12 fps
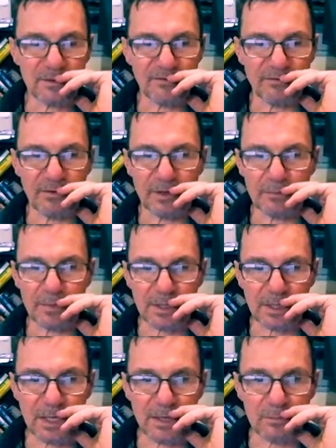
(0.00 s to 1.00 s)

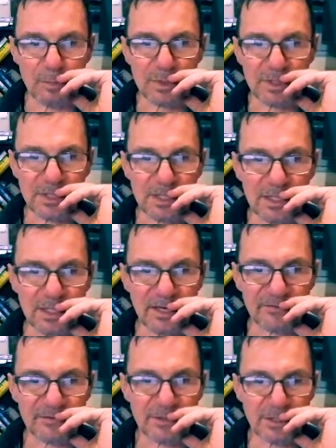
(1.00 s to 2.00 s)
filming him when he
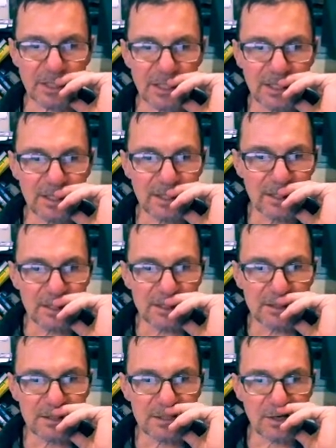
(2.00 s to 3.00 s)
left.
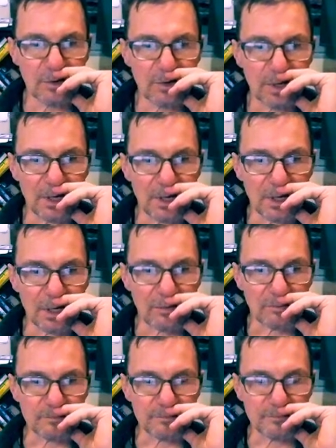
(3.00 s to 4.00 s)
So
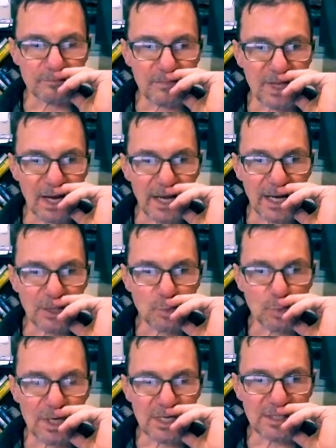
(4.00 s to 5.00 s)
I had
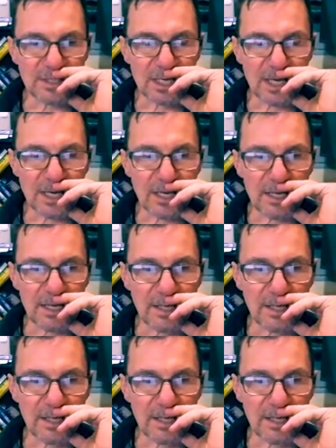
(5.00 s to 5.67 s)
once a